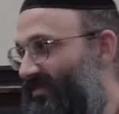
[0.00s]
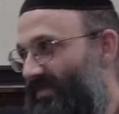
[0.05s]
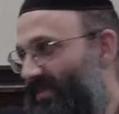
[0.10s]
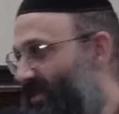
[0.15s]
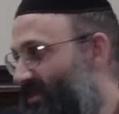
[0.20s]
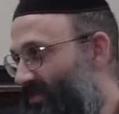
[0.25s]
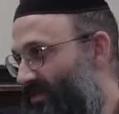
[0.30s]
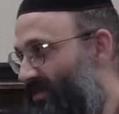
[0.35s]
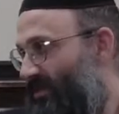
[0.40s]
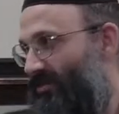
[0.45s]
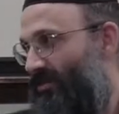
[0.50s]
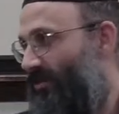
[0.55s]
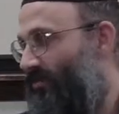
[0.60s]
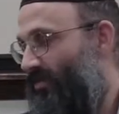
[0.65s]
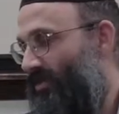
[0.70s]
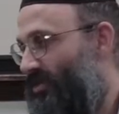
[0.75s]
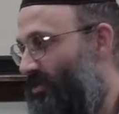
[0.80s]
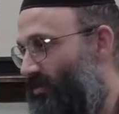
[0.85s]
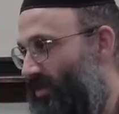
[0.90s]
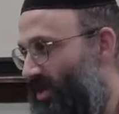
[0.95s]
this was an or
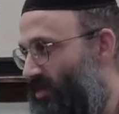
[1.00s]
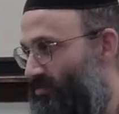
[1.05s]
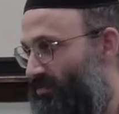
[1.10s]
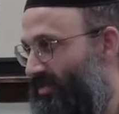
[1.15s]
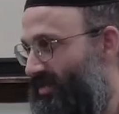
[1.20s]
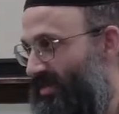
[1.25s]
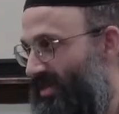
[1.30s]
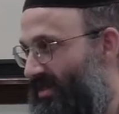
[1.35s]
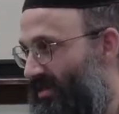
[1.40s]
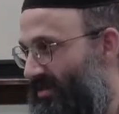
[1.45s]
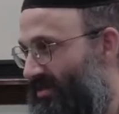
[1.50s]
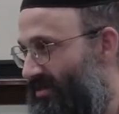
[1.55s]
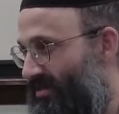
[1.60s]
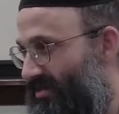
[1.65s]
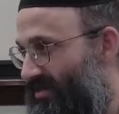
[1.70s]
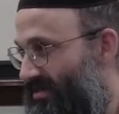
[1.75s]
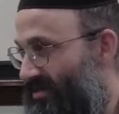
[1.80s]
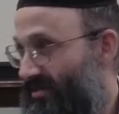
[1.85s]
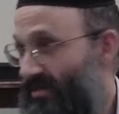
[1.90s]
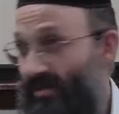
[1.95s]
which already preceded
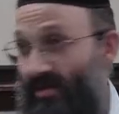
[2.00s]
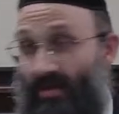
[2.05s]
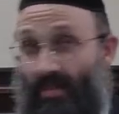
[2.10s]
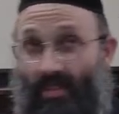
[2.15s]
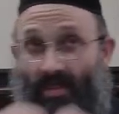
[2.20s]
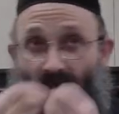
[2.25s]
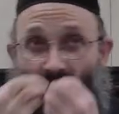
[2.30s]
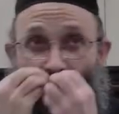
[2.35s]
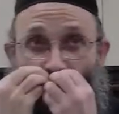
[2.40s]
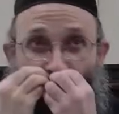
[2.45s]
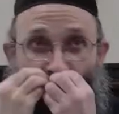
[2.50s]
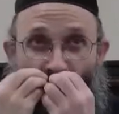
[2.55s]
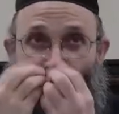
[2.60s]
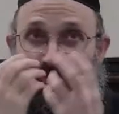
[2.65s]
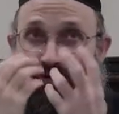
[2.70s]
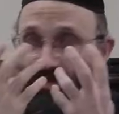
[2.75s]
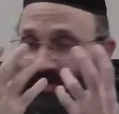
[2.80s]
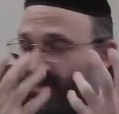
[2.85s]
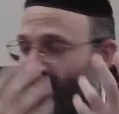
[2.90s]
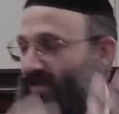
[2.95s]
this
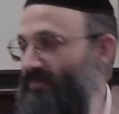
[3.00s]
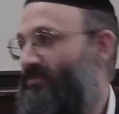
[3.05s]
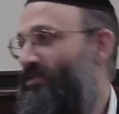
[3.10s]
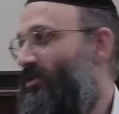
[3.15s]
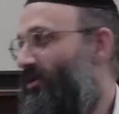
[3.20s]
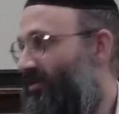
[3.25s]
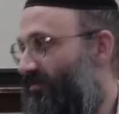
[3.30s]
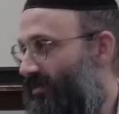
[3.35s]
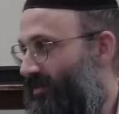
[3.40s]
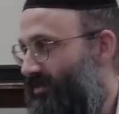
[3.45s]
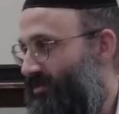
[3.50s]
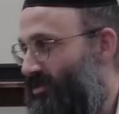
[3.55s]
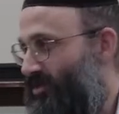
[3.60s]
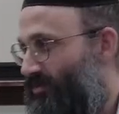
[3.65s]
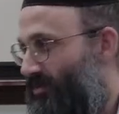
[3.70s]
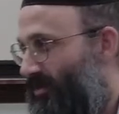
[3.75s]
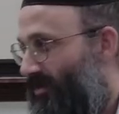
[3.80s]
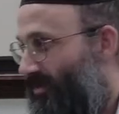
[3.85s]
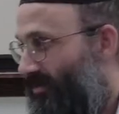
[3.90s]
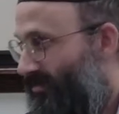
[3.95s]
memra, this amira of
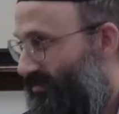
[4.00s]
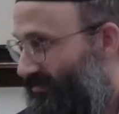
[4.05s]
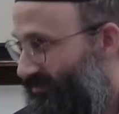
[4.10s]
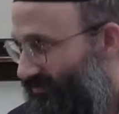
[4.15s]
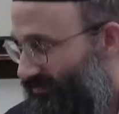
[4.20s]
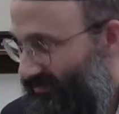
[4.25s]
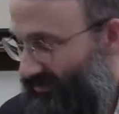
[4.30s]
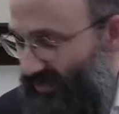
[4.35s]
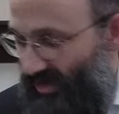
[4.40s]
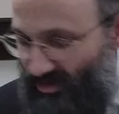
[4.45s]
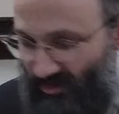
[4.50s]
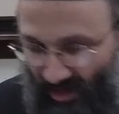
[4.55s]
HaKadosh Baruch Hu. Let's